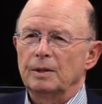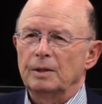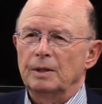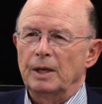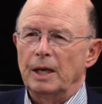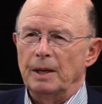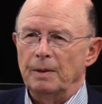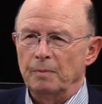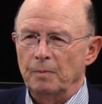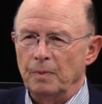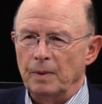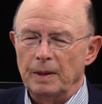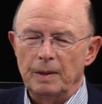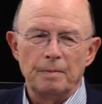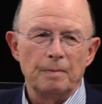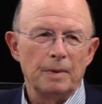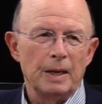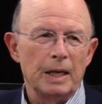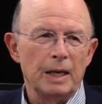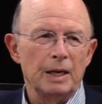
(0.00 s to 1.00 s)

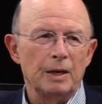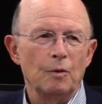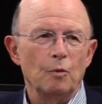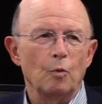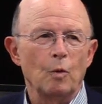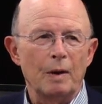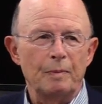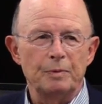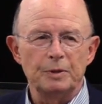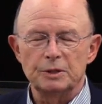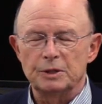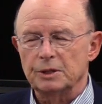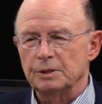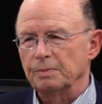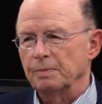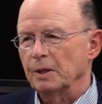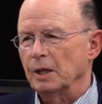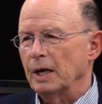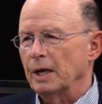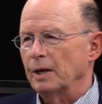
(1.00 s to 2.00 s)
main weapons
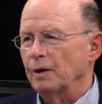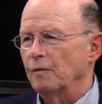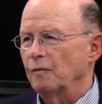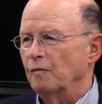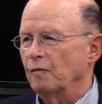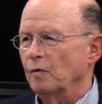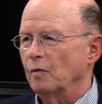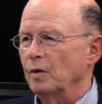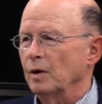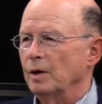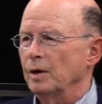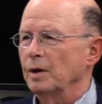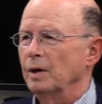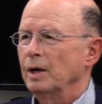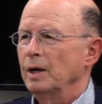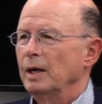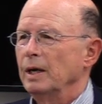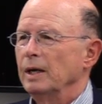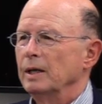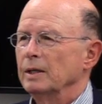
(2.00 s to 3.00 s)
supplier for
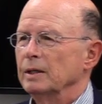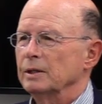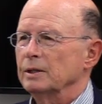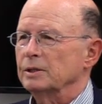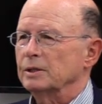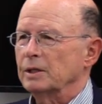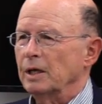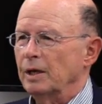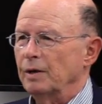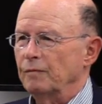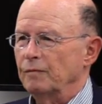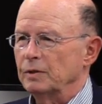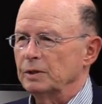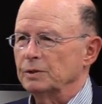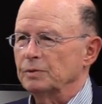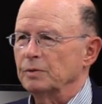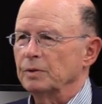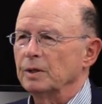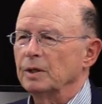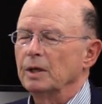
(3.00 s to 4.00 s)
the state of
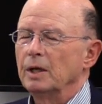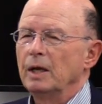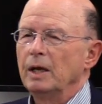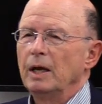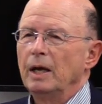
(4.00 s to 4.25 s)
Israel.